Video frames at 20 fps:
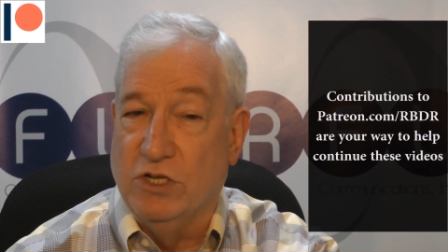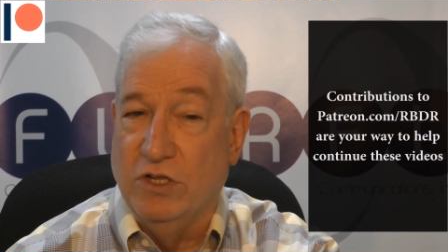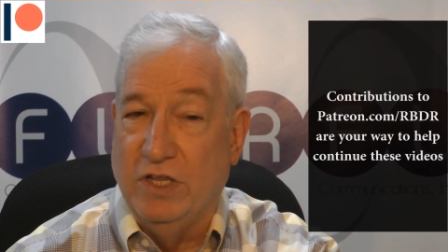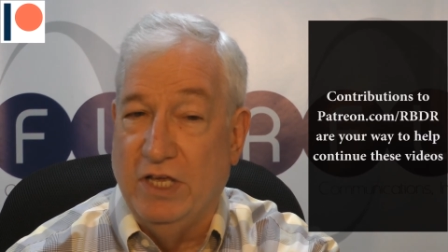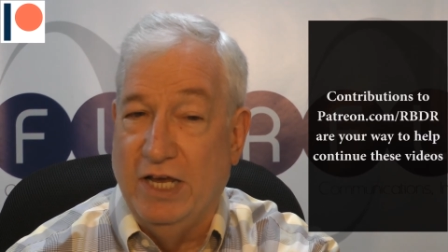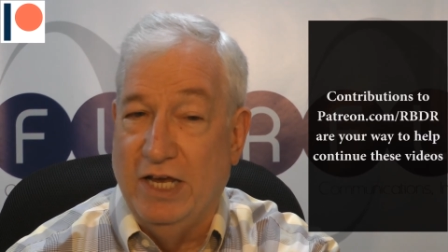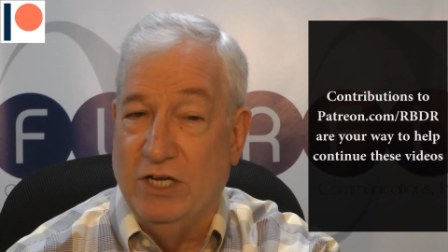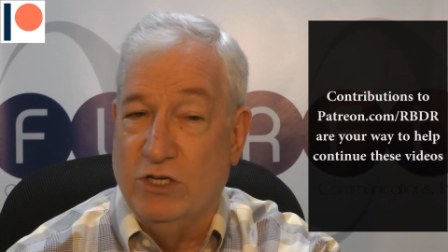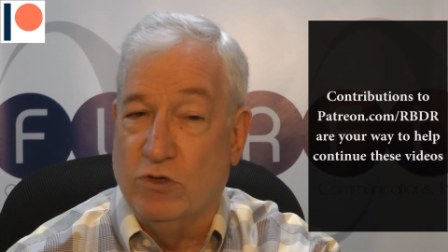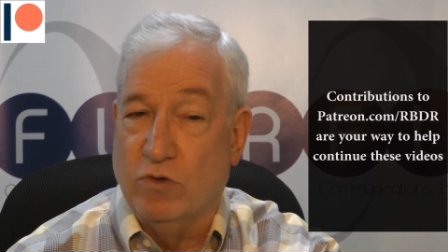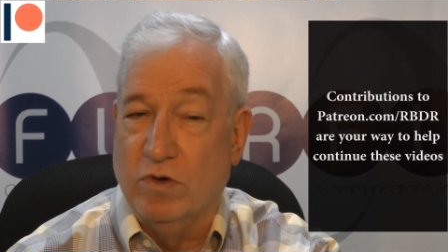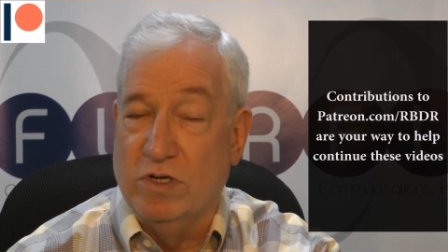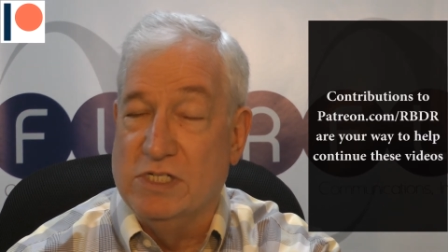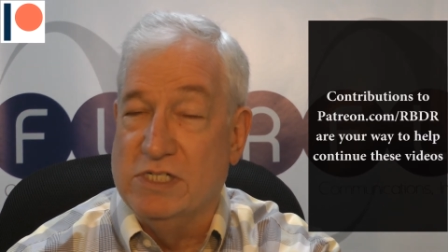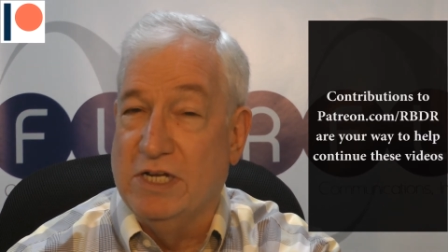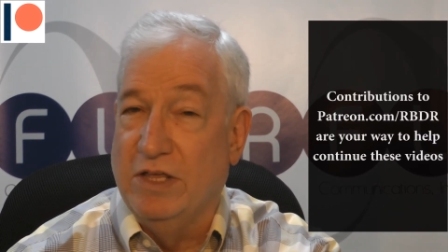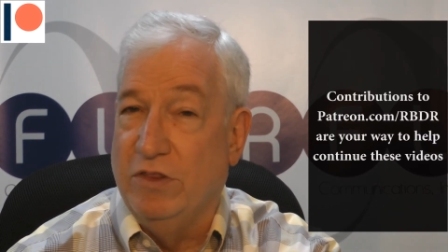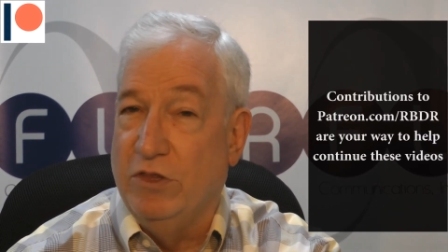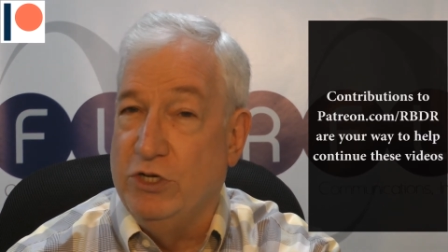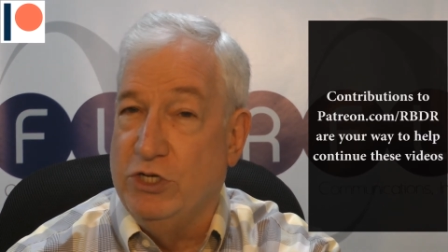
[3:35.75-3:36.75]
to the
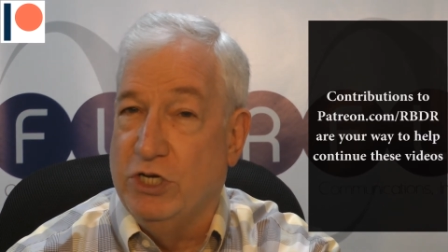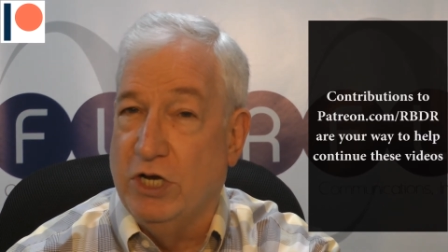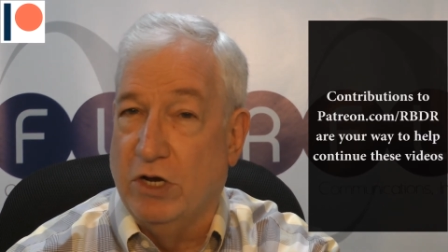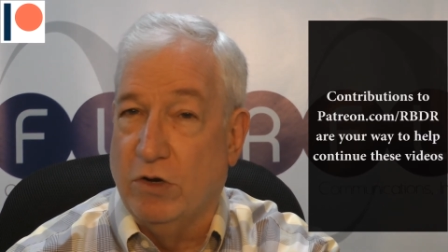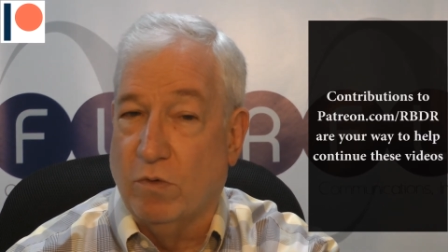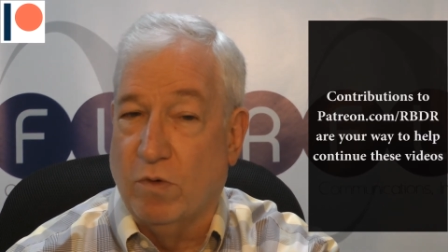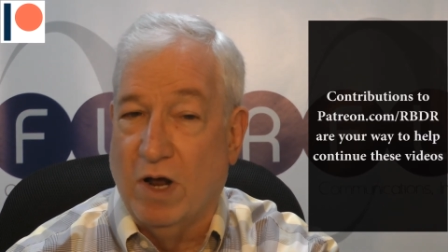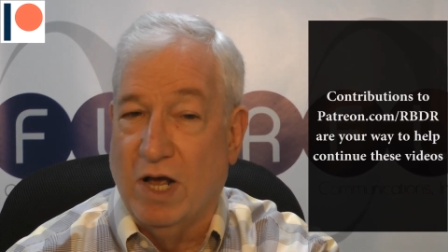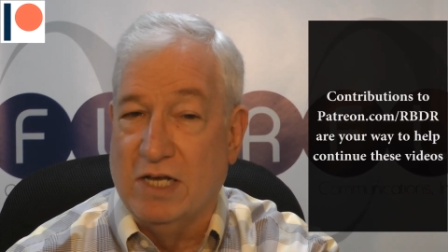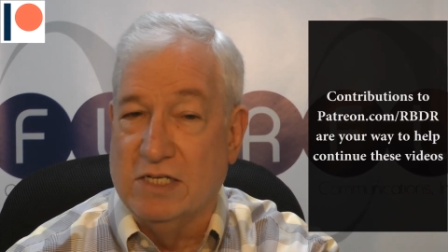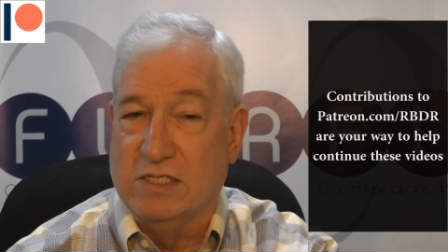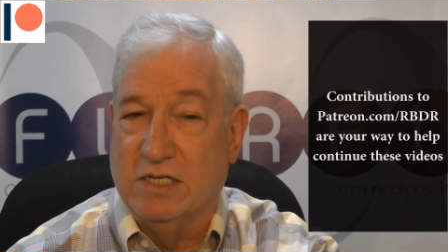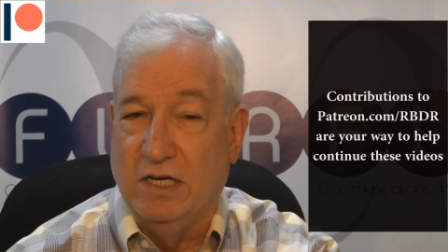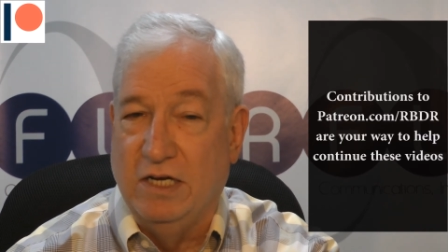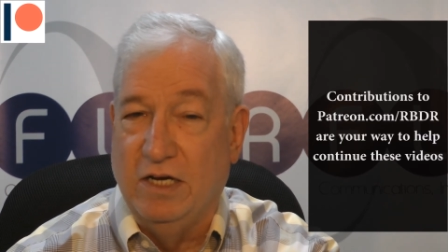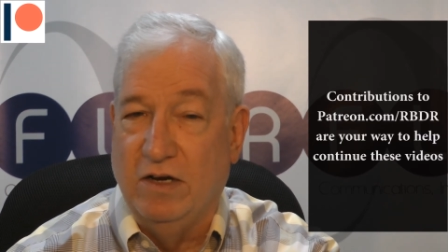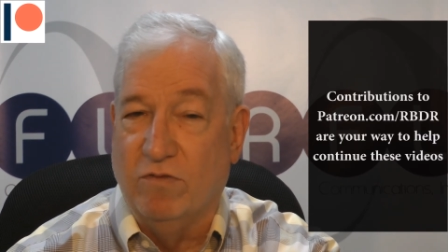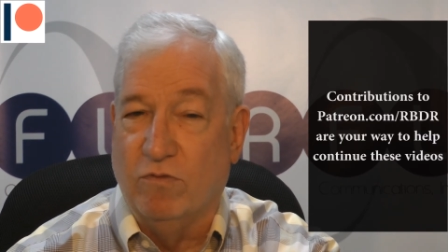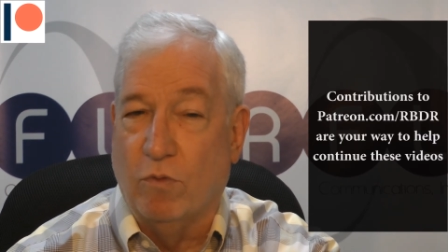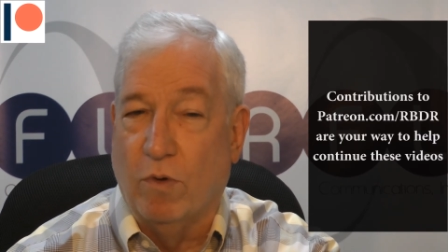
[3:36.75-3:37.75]
interest and the
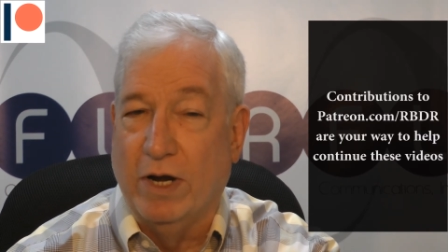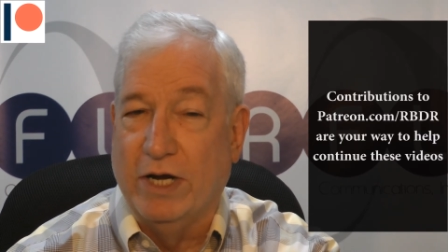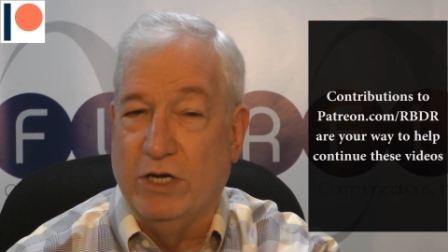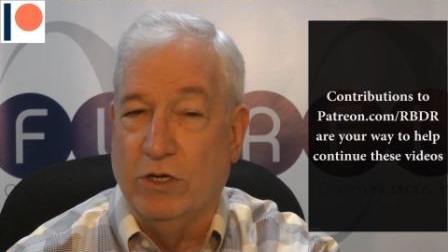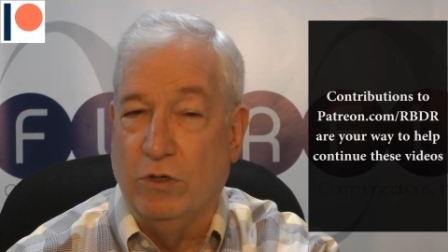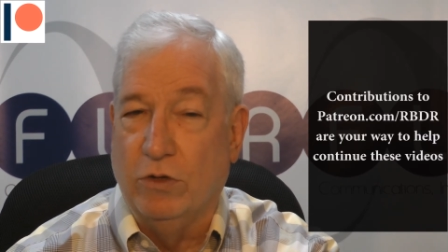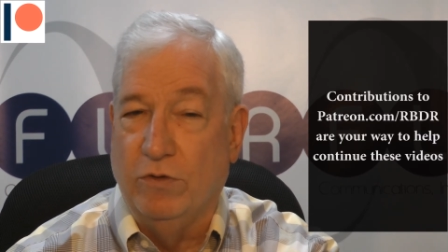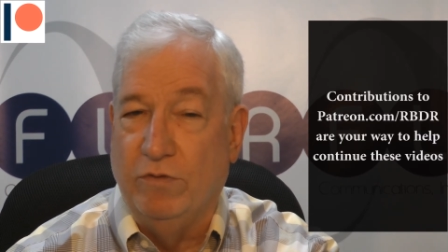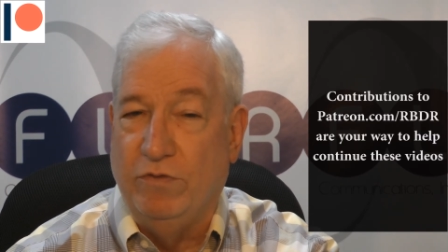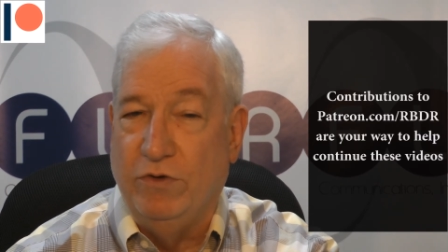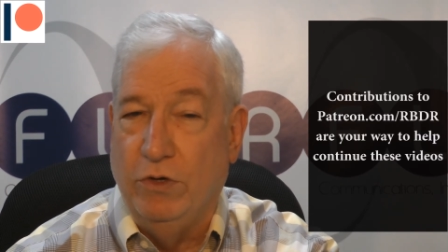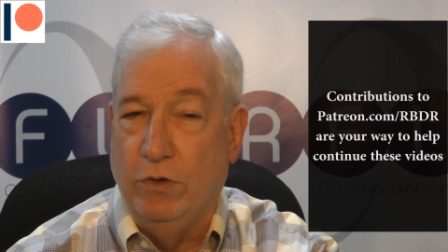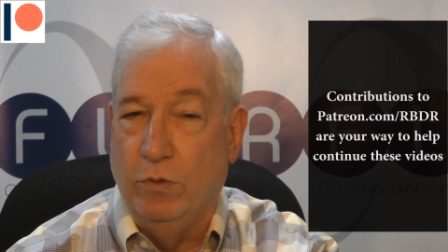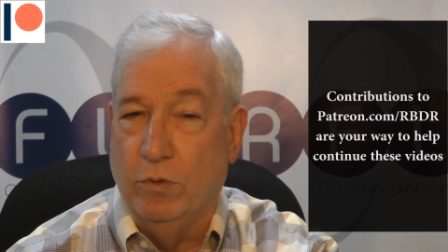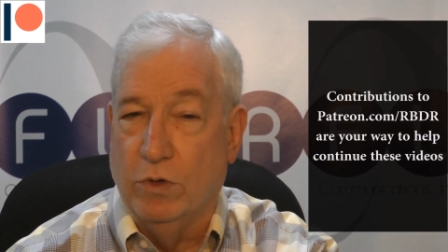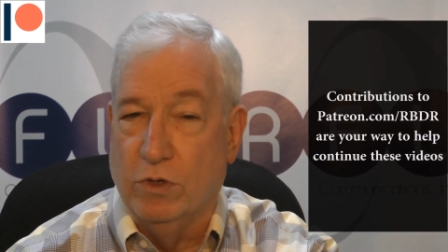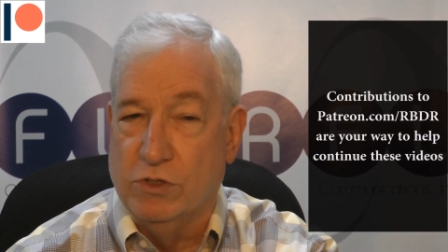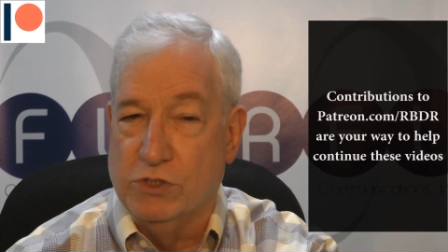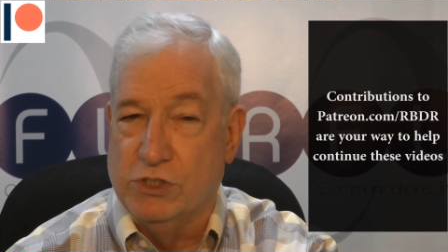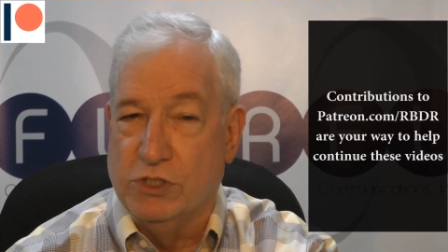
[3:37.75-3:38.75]
generosity of regular
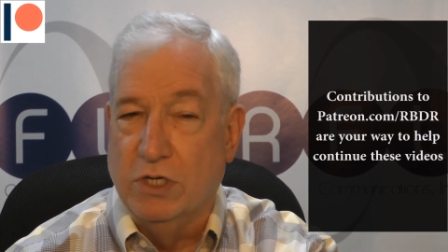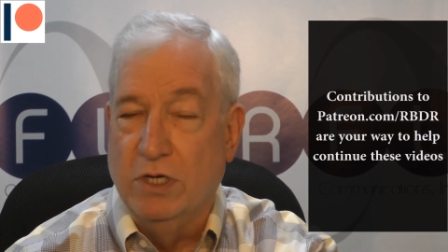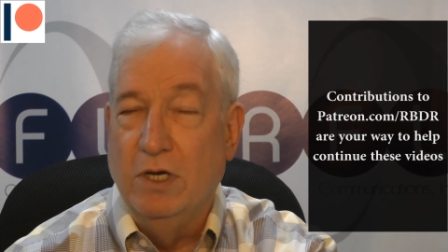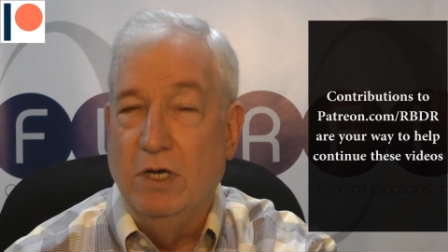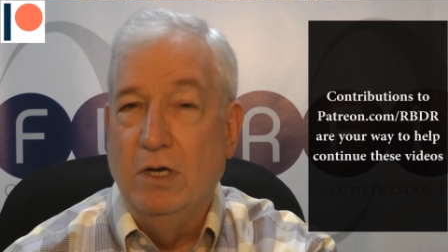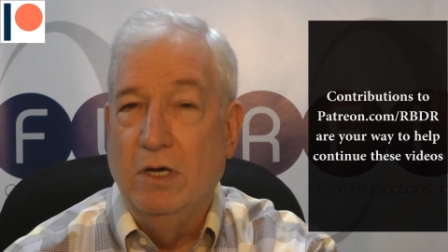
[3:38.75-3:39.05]
viewers,